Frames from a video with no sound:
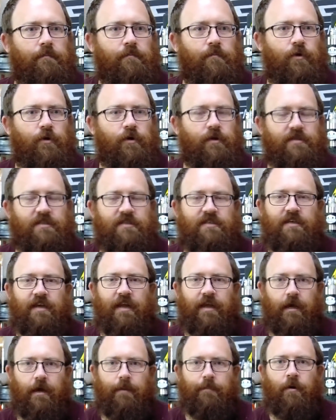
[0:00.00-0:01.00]
You can
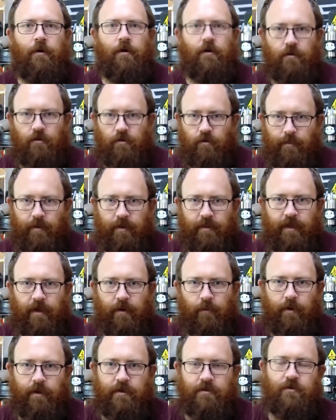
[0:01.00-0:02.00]
sneak up on it a little bit
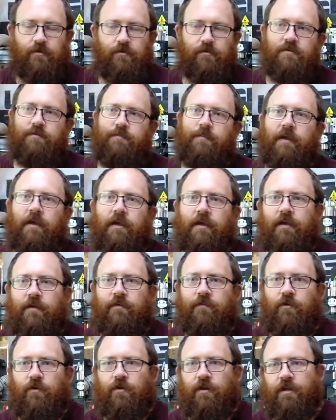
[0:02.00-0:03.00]
that way, so to speak,
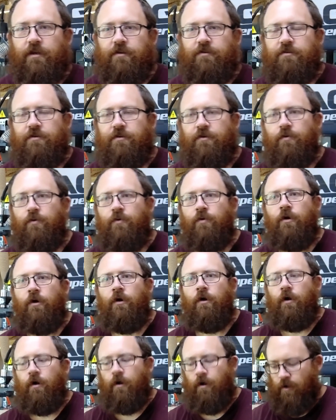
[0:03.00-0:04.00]
if you need to.
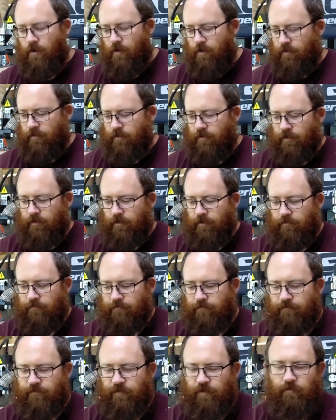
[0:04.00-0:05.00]

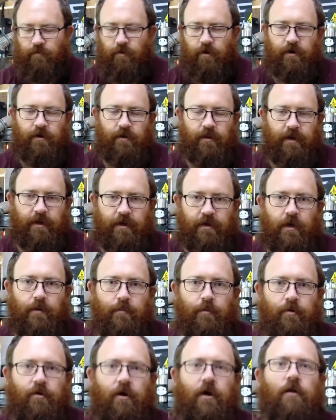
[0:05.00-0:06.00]
If you're running like a
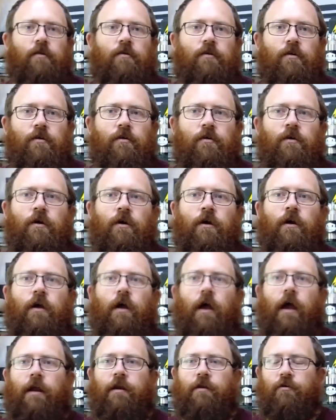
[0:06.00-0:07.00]
double color
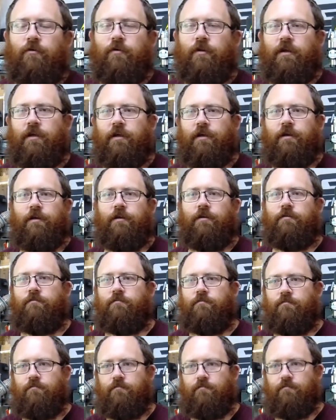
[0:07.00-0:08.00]
and you need
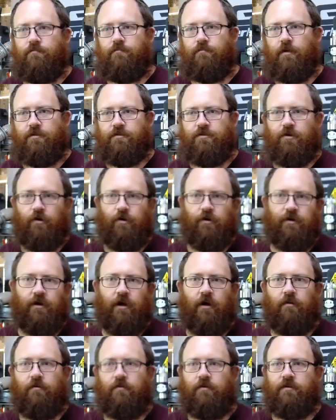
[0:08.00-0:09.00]
a certain
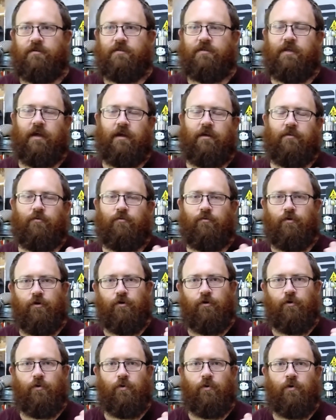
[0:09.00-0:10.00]
color to stick
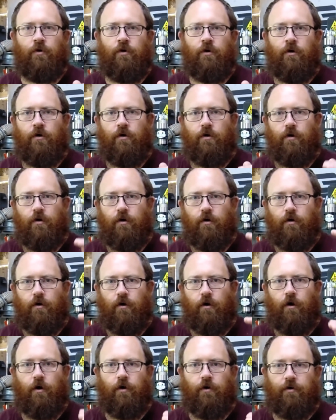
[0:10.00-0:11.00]
through
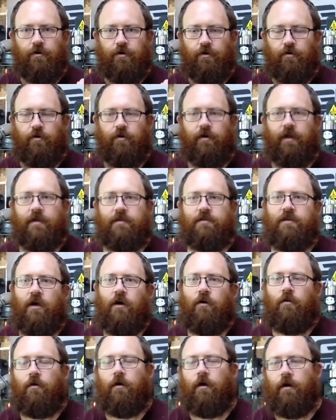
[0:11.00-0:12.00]
on your next
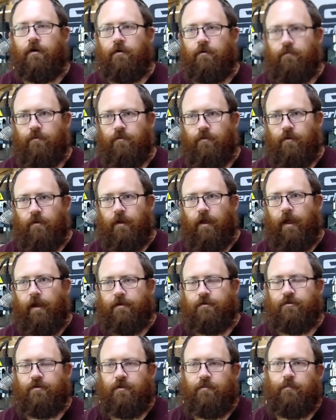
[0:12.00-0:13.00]
color, and
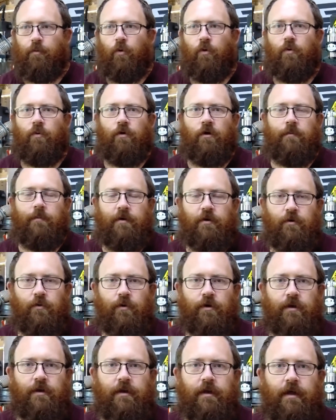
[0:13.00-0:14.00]
actually the board we're going to be
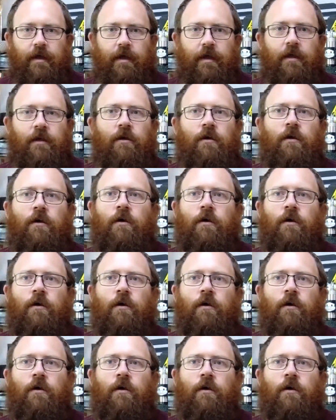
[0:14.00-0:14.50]
doing today,